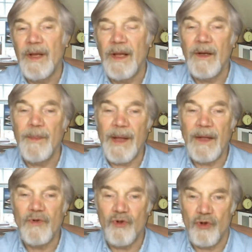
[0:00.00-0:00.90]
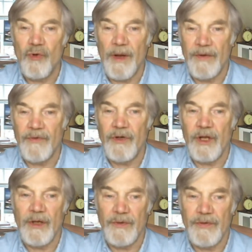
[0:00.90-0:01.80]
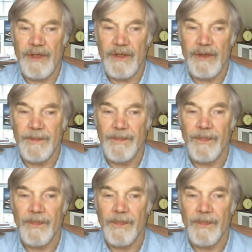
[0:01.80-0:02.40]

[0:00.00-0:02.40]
in about 200 countries.